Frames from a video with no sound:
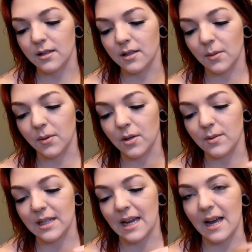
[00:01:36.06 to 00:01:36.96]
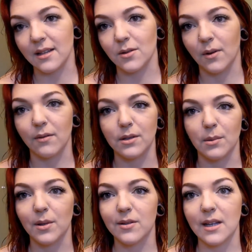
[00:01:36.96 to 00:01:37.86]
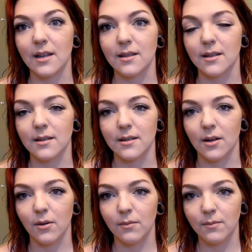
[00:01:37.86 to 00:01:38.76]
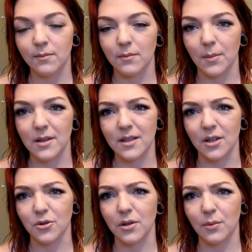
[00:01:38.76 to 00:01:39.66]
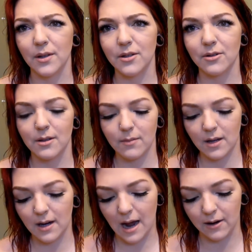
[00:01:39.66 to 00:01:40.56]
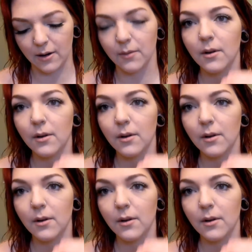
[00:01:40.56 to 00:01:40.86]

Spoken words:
WDS, whatever WDS is. So maybe it's Country Woods or something. I don't know.